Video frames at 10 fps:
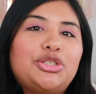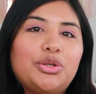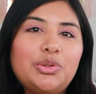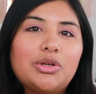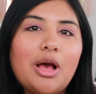to show
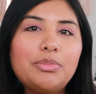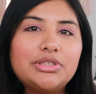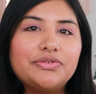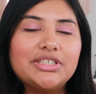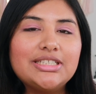you a couple
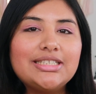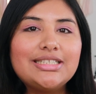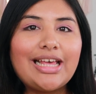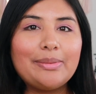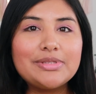different
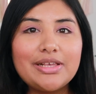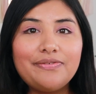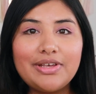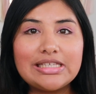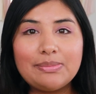types of
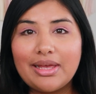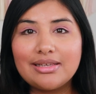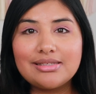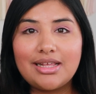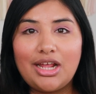face
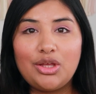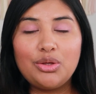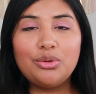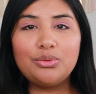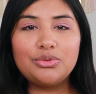masks that I
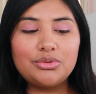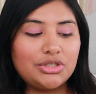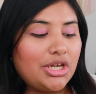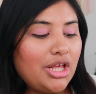use